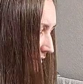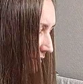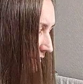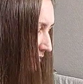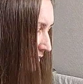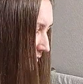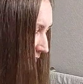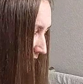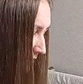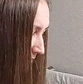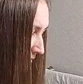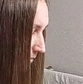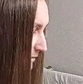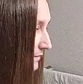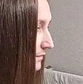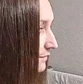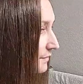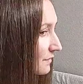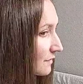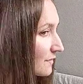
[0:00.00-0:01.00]
a little bit
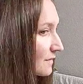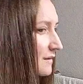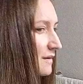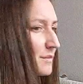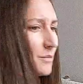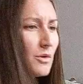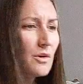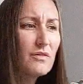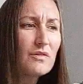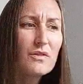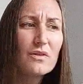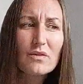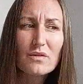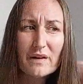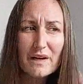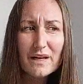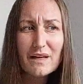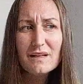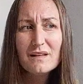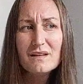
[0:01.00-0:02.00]
more of a
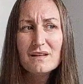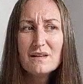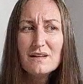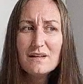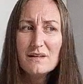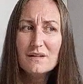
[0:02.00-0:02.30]
grade.